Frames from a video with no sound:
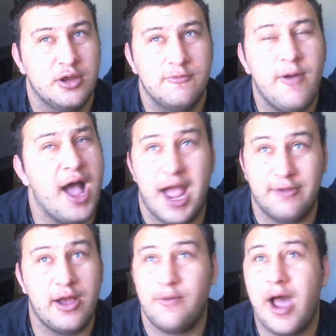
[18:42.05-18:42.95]
Why?
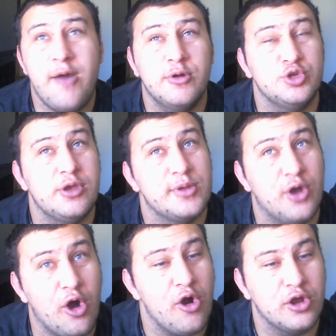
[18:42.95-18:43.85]
Why would you even
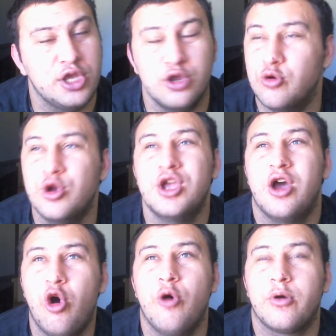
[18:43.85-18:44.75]
argue
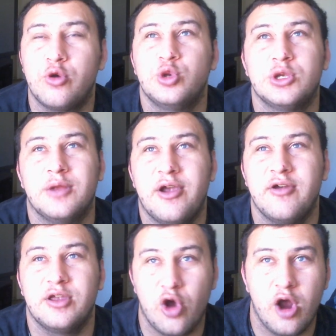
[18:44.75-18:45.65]
over who's going to
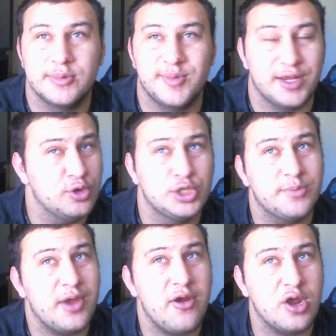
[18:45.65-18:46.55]
bury Garbage Man? Who
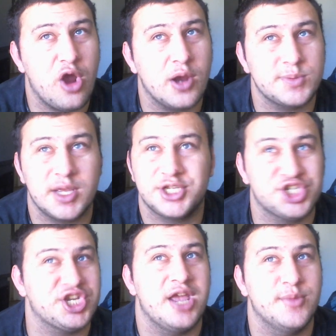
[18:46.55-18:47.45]
should bury Garbage Man?
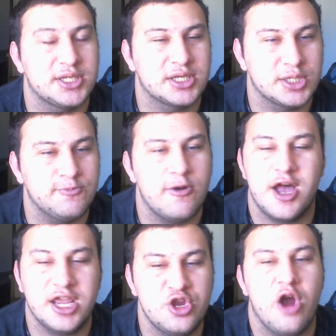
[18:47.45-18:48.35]
Sheamus. Because
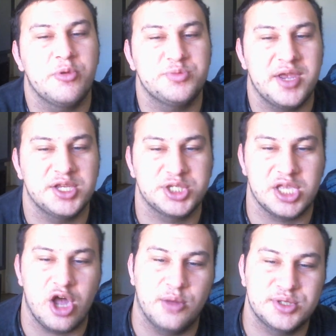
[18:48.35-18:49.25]
why? Garbage Man is just
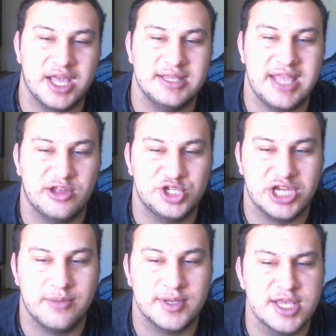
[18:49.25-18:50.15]
an upside-down
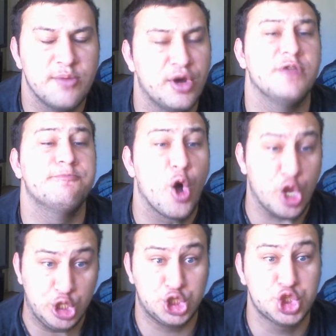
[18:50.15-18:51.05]
Sheamus, but he
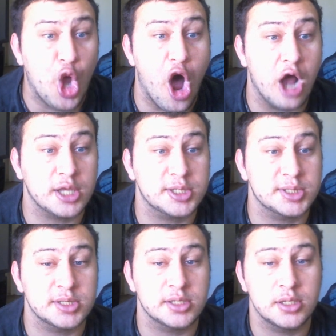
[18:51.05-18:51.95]
fucking
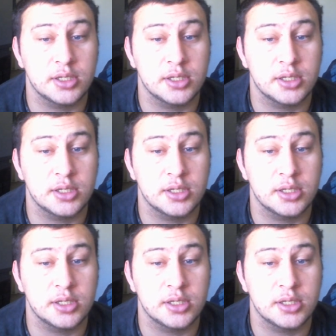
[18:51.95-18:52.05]
sucks.